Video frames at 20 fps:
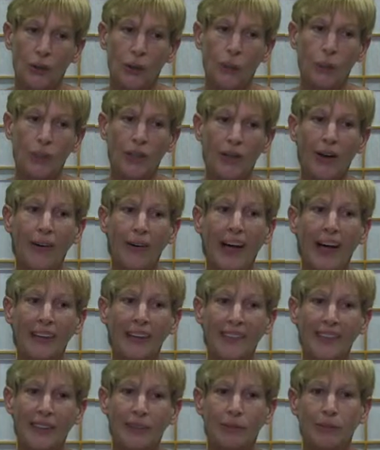We all
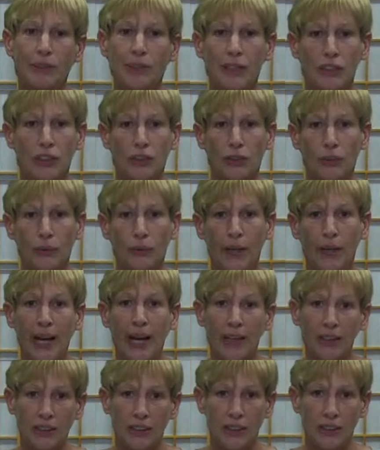have some knee-jerk
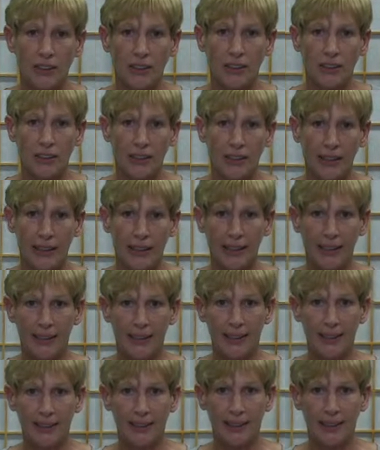reactions to things.
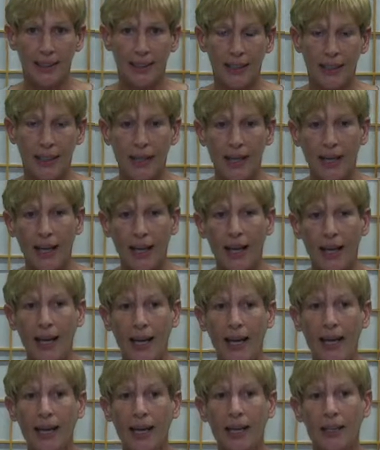
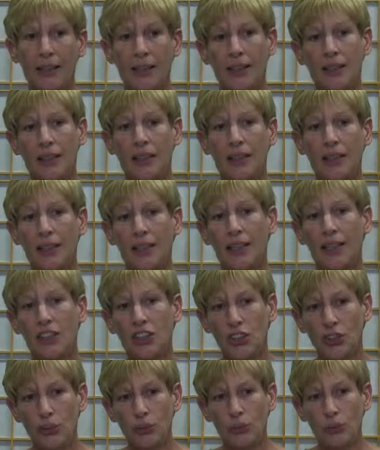And
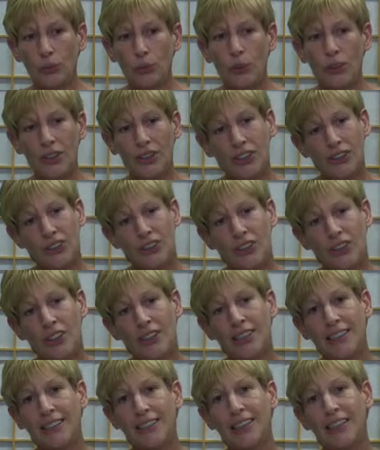we're
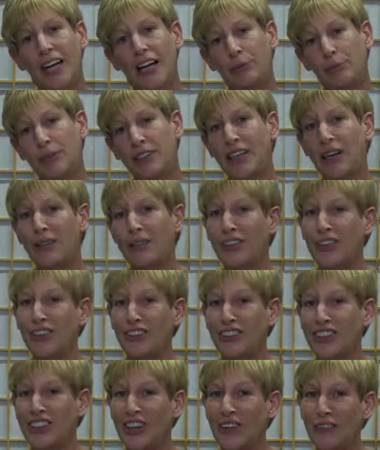usually upset with
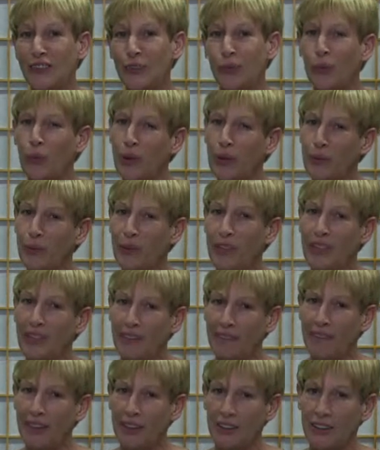ourselves when we
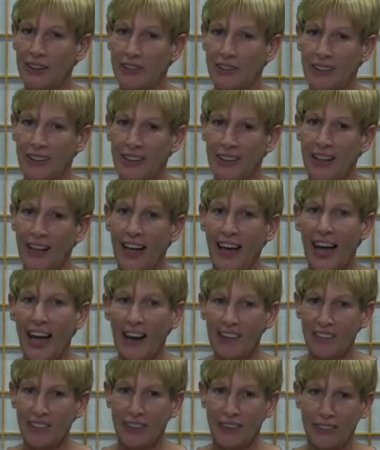give into it
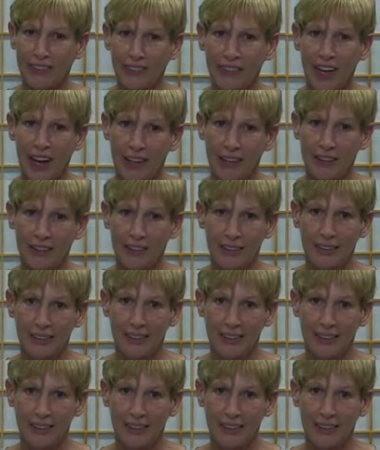after the fact.